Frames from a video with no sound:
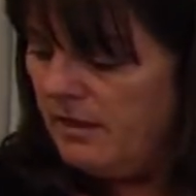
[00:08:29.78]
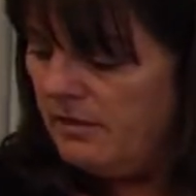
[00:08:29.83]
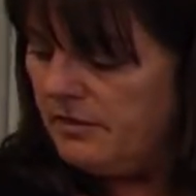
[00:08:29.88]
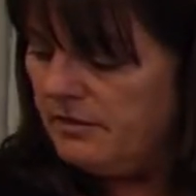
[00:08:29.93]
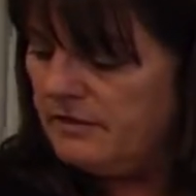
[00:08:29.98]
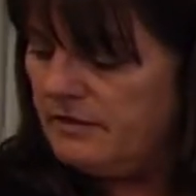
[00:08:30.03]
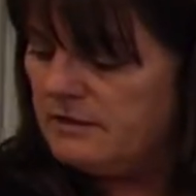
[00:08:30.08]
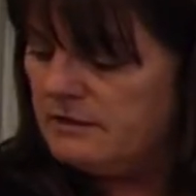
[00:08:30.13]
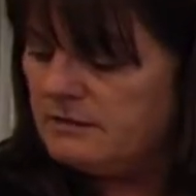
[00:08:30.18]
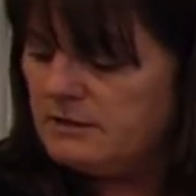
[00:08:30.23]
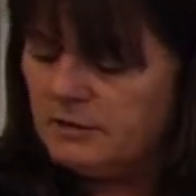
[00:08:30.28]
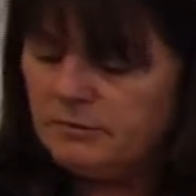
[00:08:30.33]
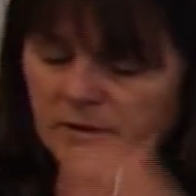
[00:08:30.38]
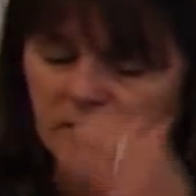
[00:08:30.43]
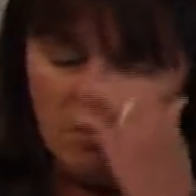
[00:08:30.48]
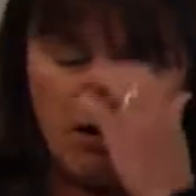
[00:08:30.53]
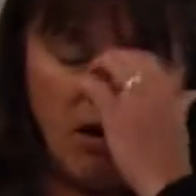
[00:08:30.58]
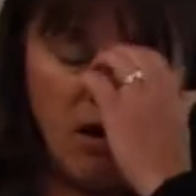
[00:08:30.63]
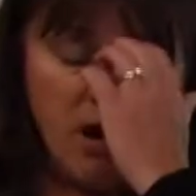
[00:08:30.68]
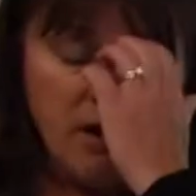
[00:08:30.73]
There needs to
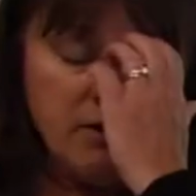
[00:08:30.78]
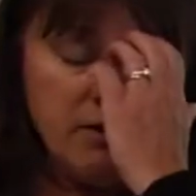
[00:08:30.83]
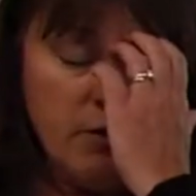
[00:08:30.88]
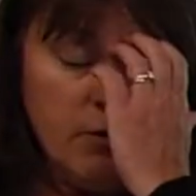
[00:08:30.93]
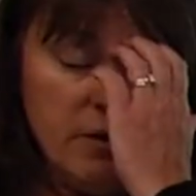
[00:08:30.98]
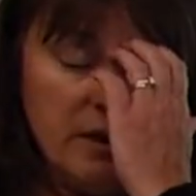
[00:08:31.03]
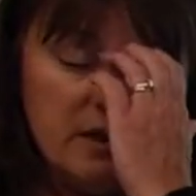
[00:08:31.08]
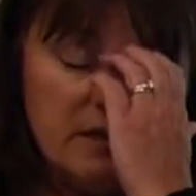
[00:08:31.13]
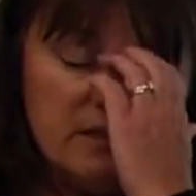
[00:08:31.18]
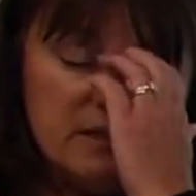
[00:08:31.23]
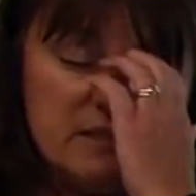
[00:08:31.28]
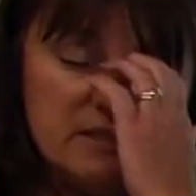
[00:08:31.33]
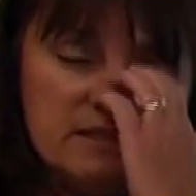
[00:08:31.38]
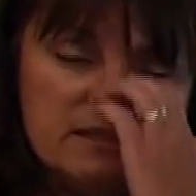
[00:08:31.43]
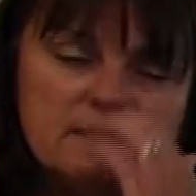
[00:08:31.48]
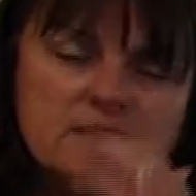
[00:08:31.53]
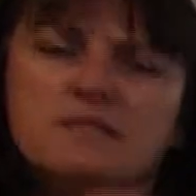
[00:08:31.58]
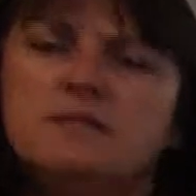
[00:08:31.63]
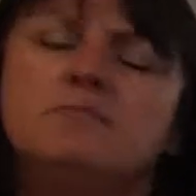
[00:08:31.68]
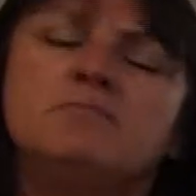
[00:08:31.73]
be ongoing
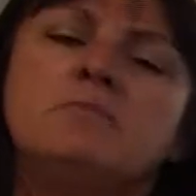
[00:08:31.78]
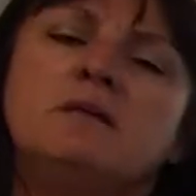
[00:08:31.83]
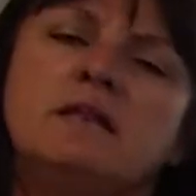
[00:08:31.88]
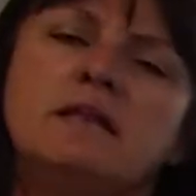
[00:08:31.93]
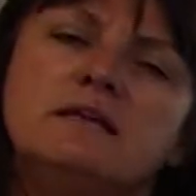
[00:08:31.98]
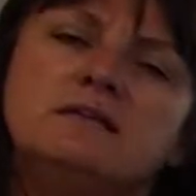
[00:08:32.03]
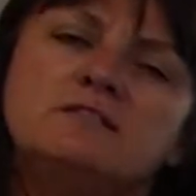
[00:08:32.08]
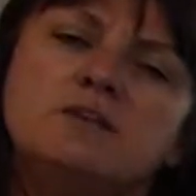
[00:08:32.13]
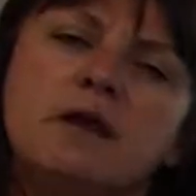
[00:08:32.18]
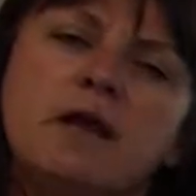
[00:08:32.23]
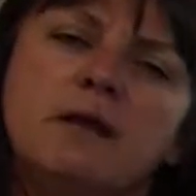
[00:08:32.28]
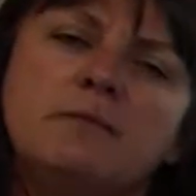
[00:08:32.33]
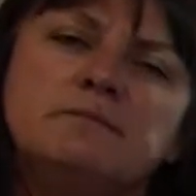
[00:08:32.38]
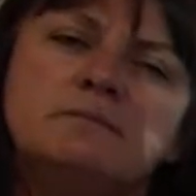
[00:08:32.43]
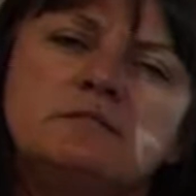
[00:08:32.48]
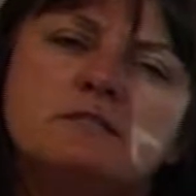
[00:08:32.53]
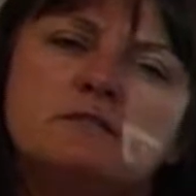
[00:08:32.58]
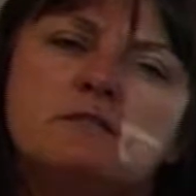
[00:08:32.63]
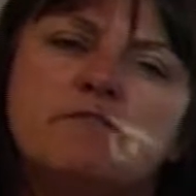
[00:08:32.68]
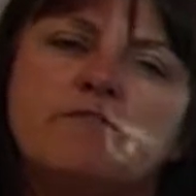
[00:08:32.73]
consistent meeting
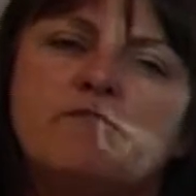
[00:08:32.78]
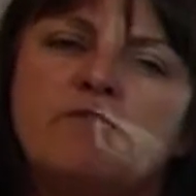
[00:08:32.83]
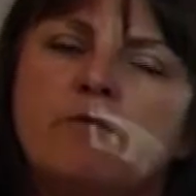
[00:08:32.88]
times